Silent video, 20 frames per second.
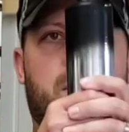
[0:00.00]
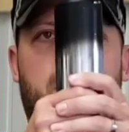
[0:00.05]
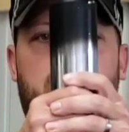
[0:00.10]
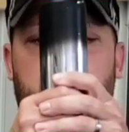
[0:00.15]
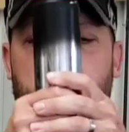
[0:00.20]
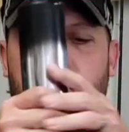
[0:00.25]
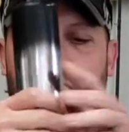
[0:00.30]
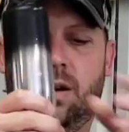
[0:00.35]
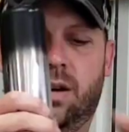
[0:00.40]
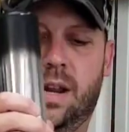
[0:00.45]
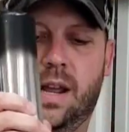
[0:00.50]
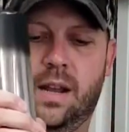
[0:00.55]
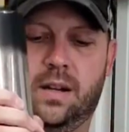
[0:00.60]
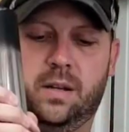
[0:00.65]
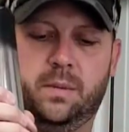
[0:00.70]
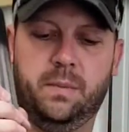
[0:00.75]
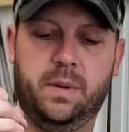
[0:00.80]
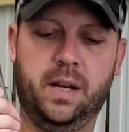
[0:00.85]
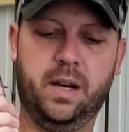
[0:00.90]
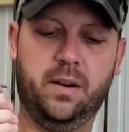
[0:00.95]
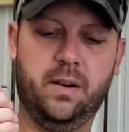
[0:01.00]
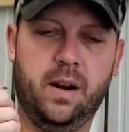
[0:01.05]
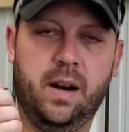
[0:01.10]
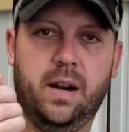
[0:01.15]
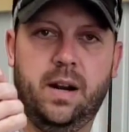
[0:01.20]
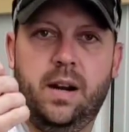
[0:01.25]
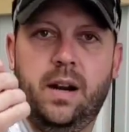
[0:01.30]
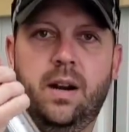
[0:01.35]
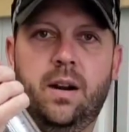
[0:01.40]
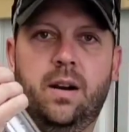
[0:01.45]
it turned out to be
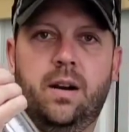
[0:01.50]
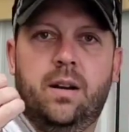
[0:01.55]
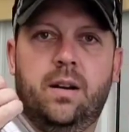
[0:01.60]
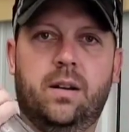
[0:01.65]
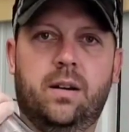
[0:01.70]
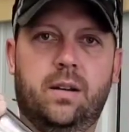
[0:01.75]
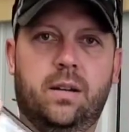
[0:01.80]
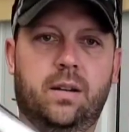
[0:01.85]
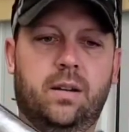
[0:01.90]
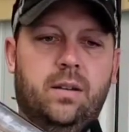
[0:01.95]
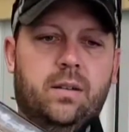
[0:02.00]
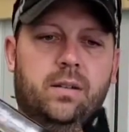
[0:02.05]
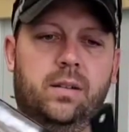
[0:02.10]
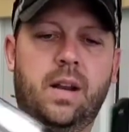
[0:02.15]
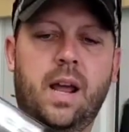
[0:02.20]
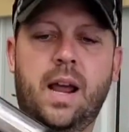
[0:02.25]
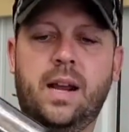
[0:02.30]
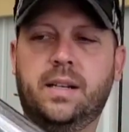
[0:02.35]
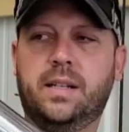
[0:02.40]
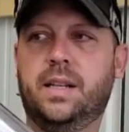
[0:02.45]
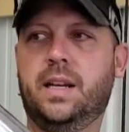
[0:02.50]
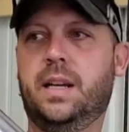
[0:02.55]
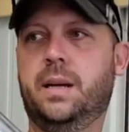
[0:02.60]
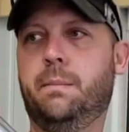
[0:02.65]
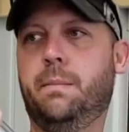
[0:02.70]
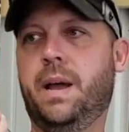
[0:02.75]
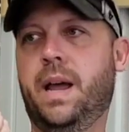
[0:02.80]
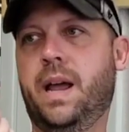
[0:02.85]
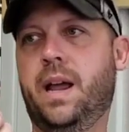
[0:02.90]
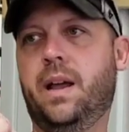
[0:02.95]
right here.
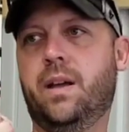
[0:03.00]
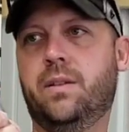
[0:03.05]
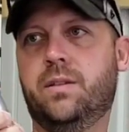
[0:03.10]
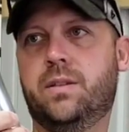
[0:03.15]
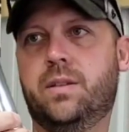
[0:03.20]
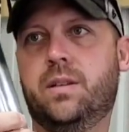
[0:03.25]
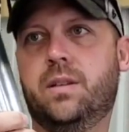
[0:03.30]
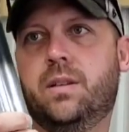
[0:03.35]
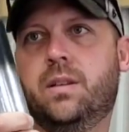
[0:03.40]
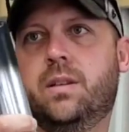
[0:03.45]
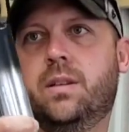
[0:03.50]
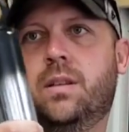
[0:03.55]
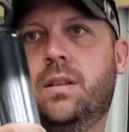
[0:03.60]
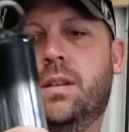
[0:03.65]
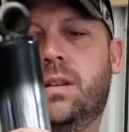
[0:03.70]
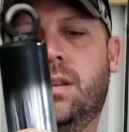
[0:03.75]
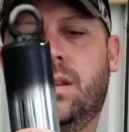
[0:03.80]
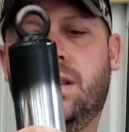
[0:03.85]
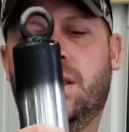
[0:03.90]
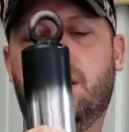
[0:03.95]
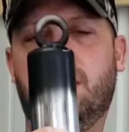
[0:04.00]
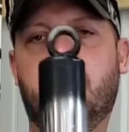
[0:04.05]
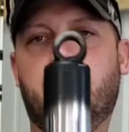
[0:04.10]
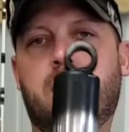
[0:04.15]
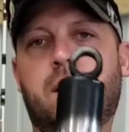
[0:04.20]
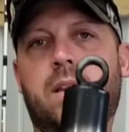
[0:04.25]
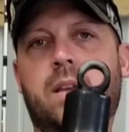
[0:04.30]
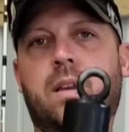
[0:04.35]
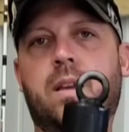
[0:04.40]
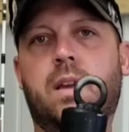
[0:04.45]
19 pounds.
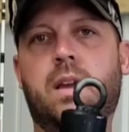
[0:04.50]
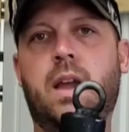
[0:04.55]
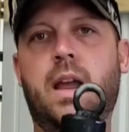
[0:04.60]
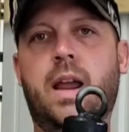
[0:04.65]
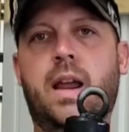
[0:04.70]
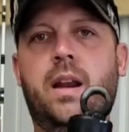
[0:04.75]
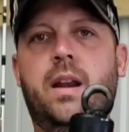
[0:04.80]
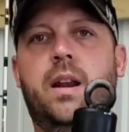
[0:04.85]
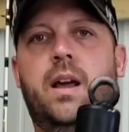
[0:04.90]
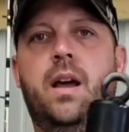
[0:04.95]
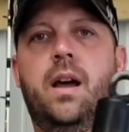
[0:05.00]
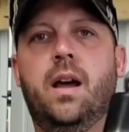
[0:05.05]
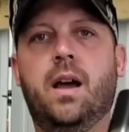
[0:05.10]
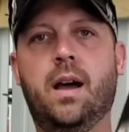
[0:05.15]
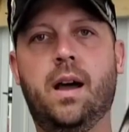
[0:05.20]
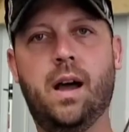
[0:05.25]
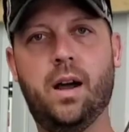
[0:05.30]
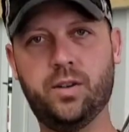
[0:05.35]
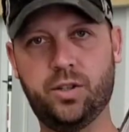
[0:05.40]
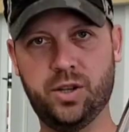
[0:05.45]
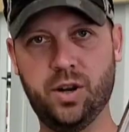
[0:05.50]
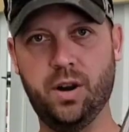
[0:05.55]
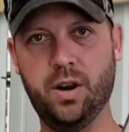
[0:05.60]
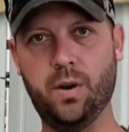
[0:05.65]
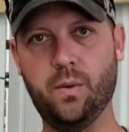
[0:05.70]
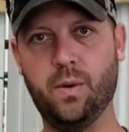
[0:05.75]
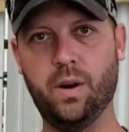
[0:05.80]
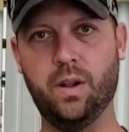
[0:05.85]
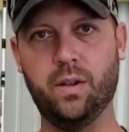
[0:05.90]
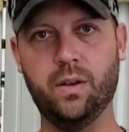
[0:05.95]
And I'll show
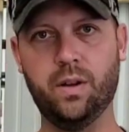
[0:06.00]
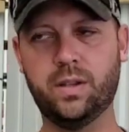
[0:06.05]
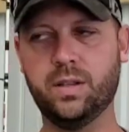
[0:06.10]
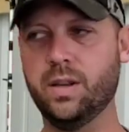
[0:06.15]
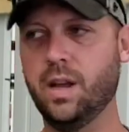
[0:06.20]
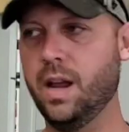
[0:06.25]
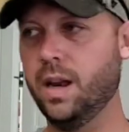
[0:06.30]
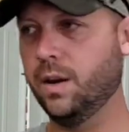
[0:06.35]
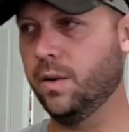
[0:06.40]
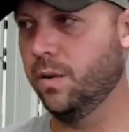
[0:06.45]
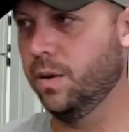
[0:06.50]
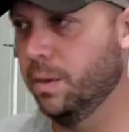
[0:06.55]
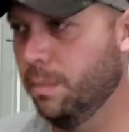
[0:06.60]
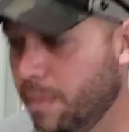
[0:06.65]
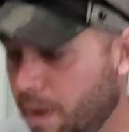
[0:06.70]
you what it looks like on